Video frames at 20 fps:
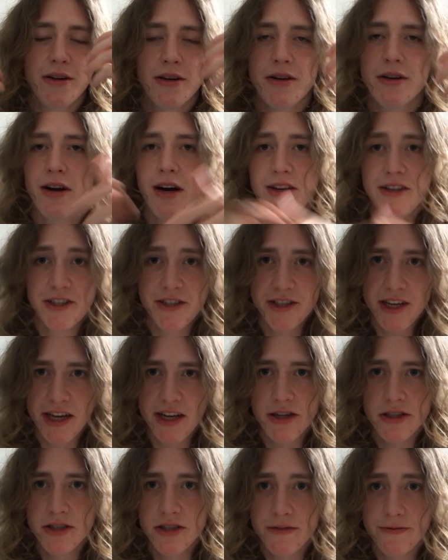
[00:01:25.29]

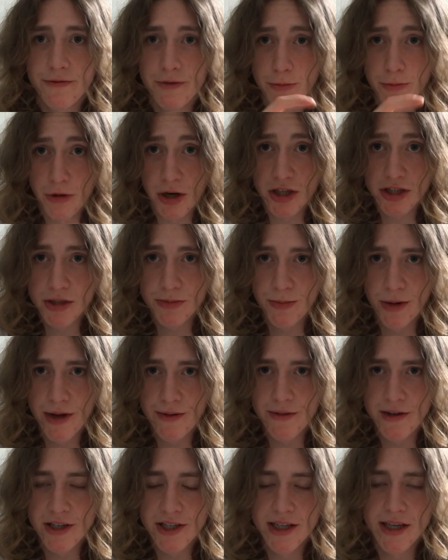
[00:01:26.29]
connotation from watching my
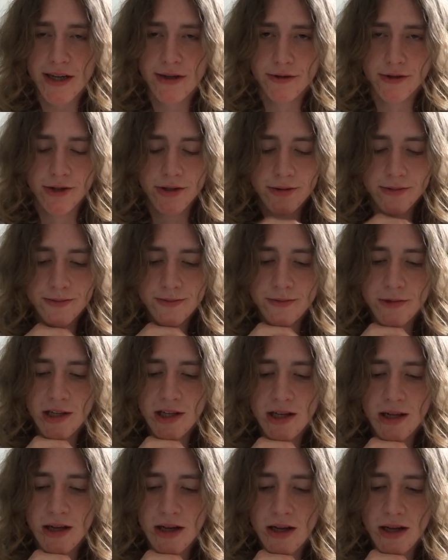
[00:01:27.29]
videos
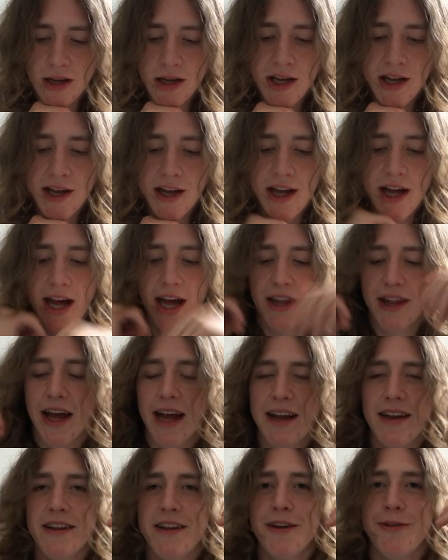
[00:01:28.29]
and
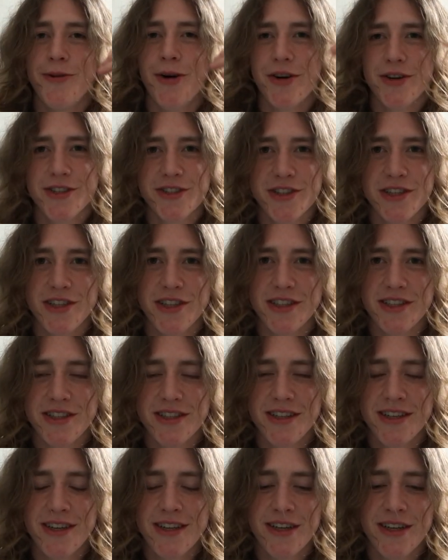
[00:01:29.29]
that you aren't
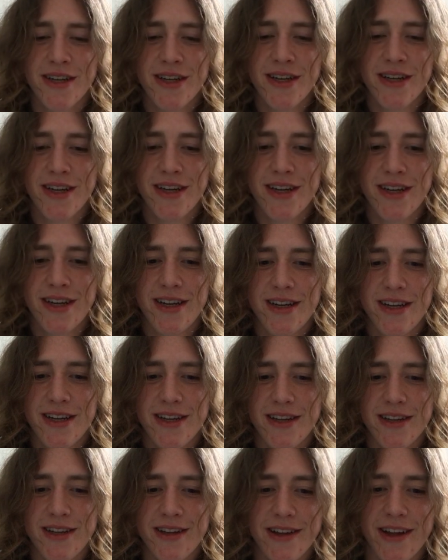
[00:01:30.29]
just
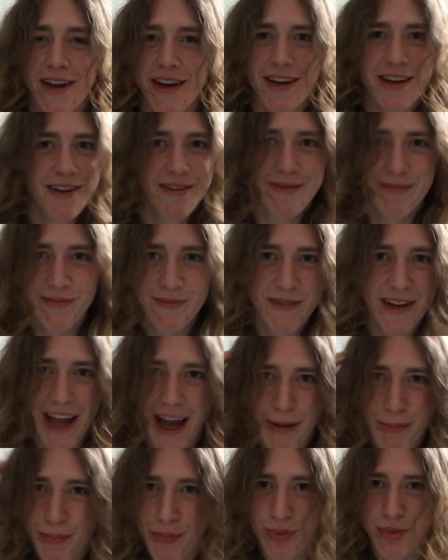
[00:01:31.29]
like
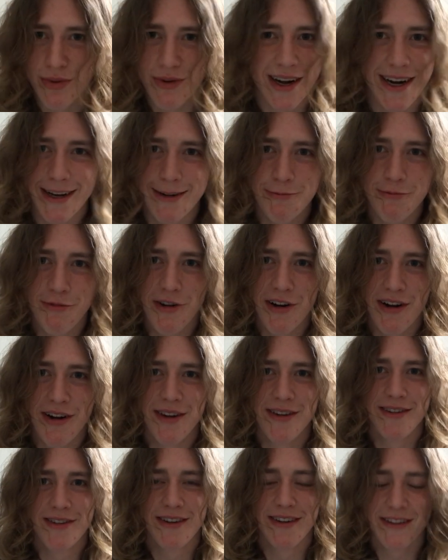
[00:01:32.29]
again brain
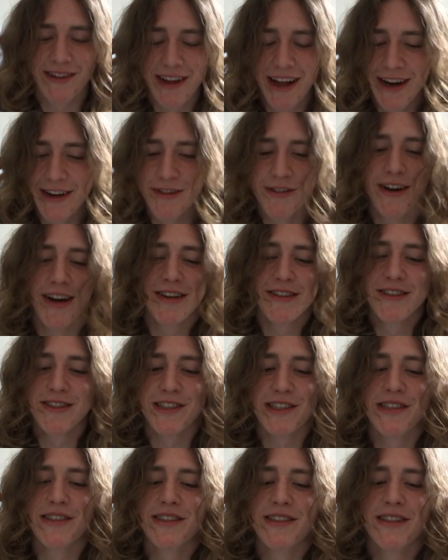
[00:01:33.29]
rot that you're not
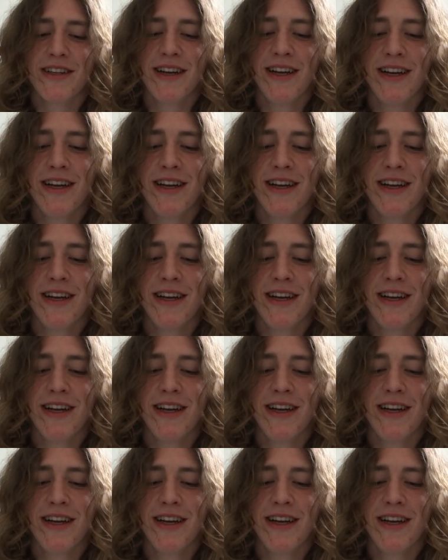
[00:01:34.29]
just